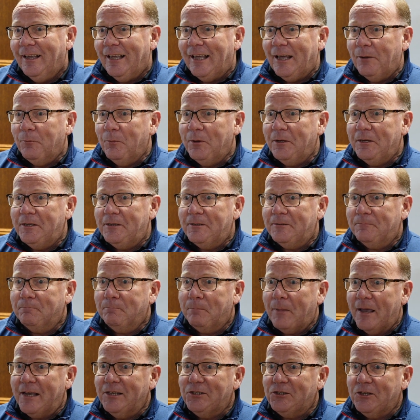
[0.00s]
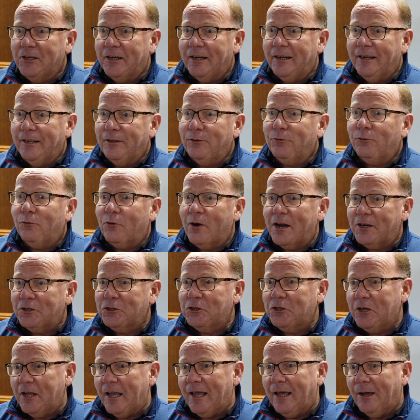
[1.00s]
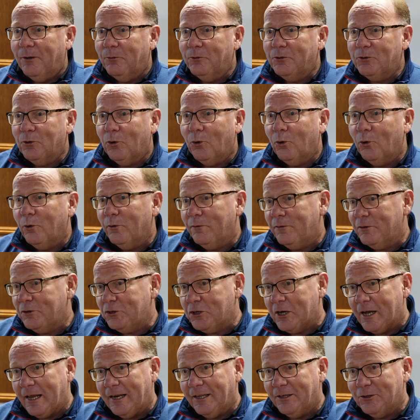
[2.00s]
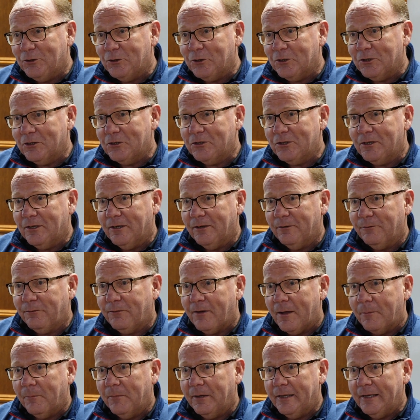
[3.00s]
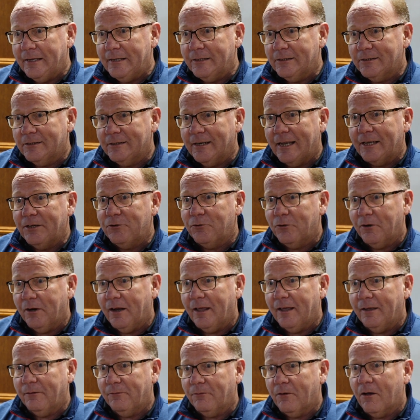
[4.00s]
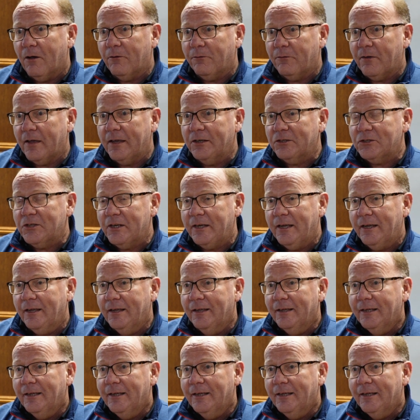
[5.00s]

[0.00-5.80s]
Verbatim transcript: and we basically thrashed out all of the challenges that families later in life are facing